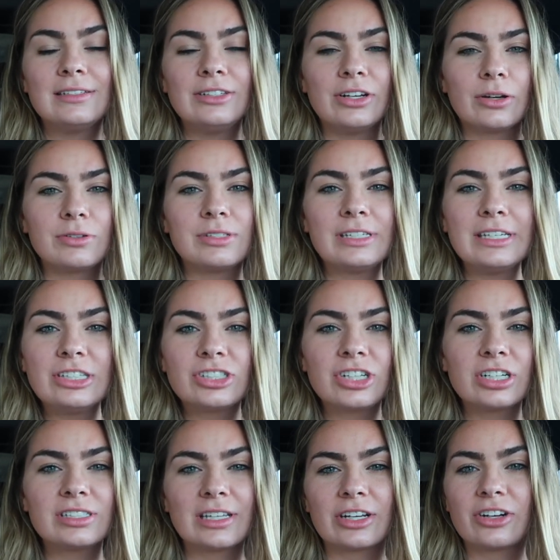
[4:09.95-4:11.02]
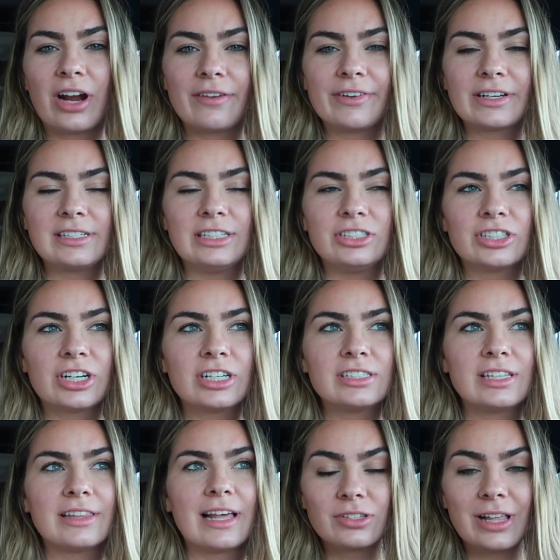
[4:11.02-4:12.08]
you know, t-shirts, like graphic
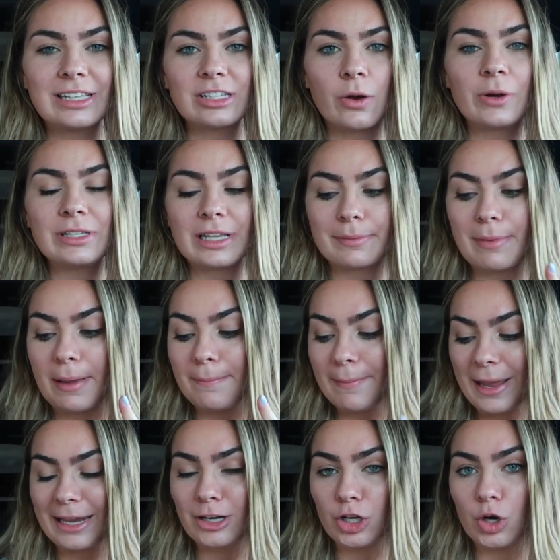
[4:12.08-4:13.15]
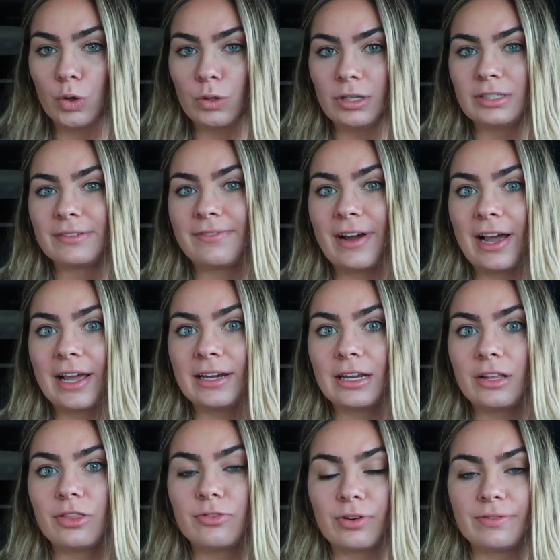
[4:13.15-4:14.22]
t-shirts. So that's always like my main goal is to
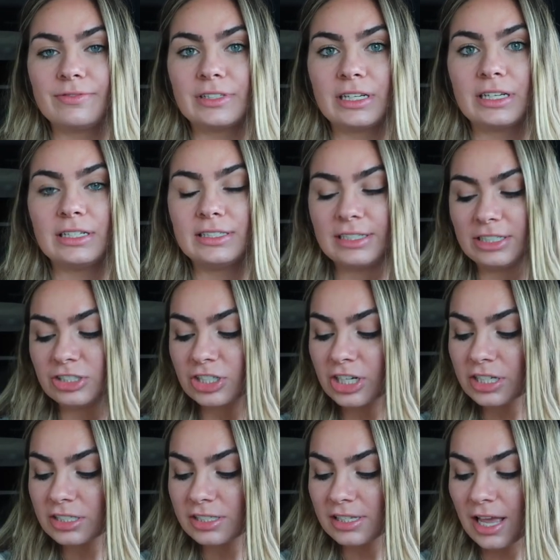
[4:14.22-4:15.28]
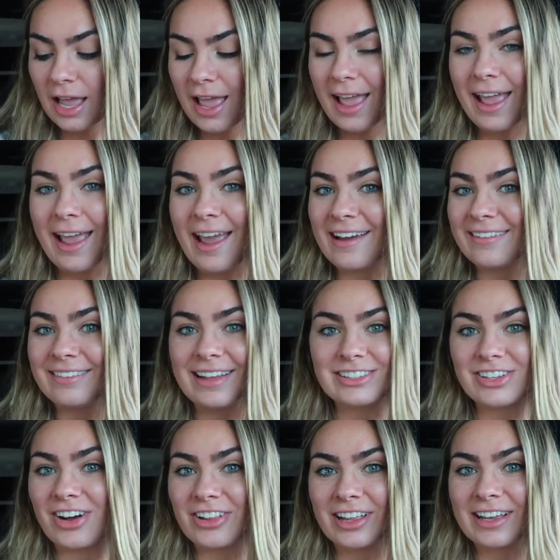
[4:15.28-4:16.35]
find thrifted t-shirts. And
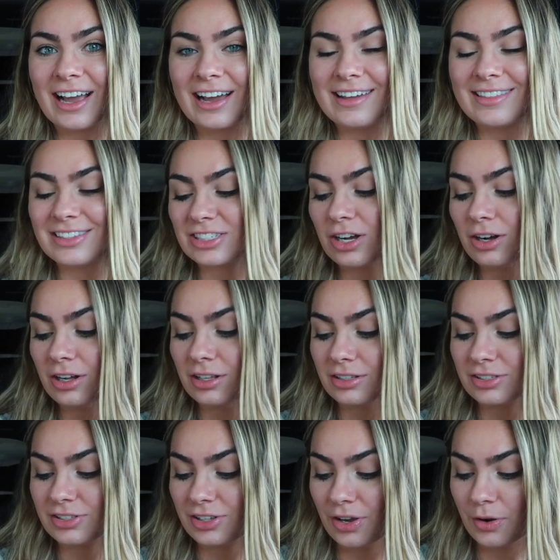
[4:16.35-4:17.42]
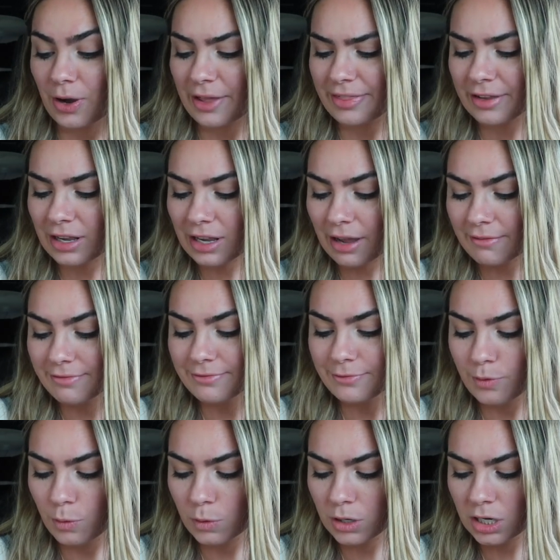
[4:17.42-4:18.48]
that's all I got in this haul. So I think I got
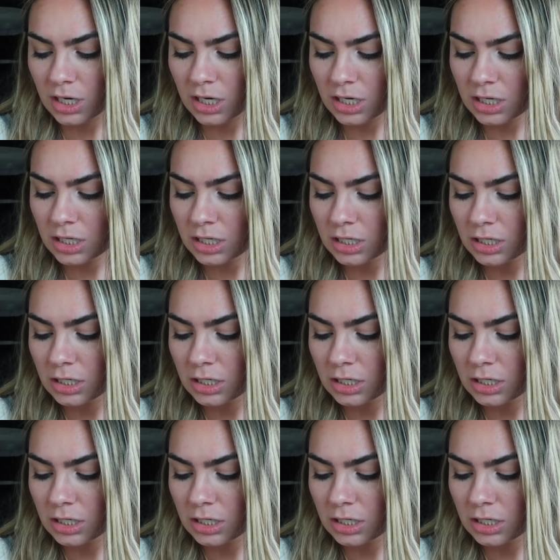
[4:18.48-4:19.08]
four,